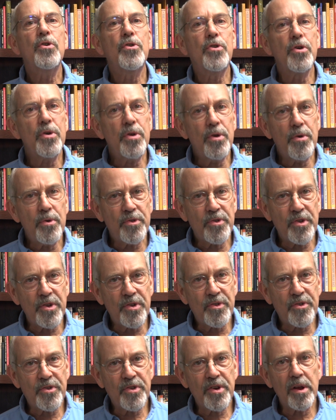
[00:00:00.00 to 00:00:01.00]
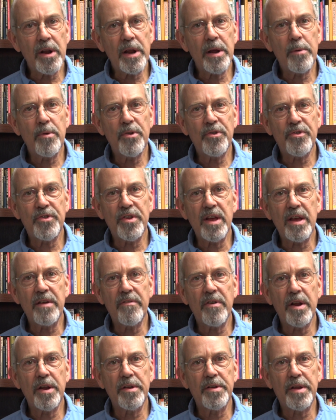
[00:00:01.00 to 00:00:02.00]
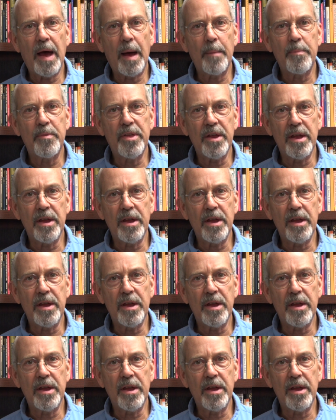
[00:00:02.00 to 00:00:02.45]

Do you sincerely receive and adopt